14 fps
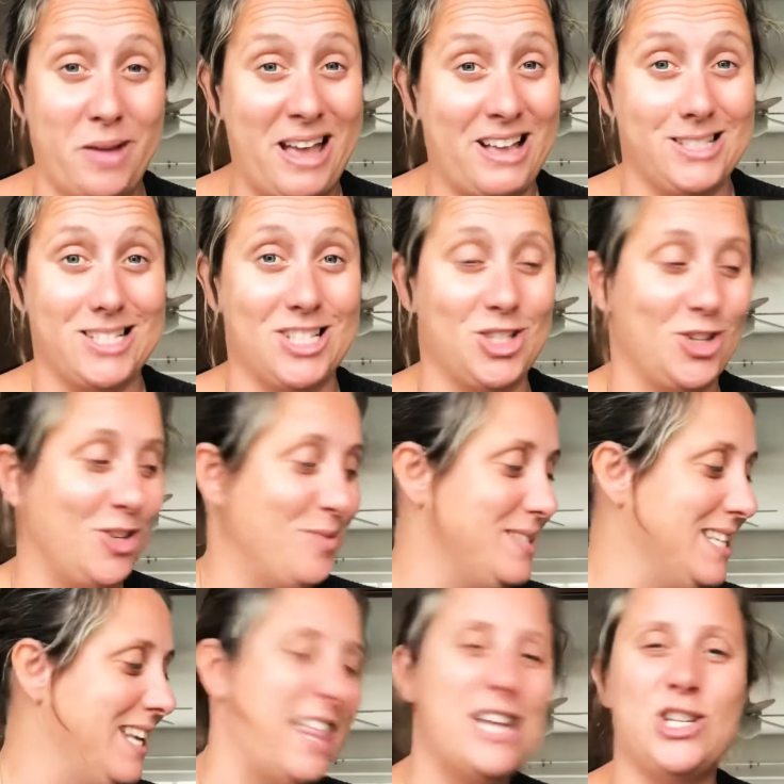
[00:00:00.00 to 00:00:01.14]
Asda shops
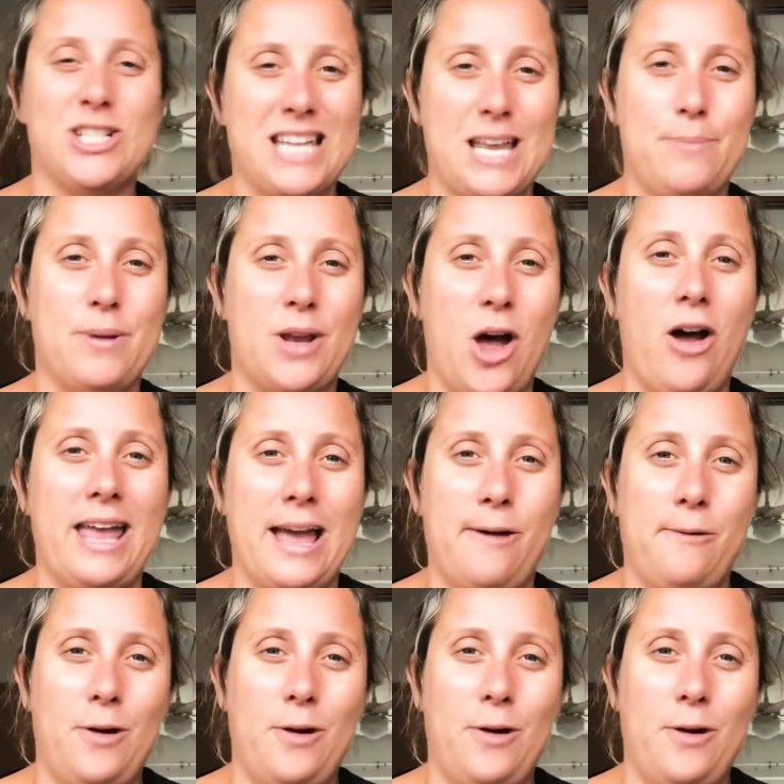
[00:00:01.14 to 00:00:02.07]
and just keep an eye out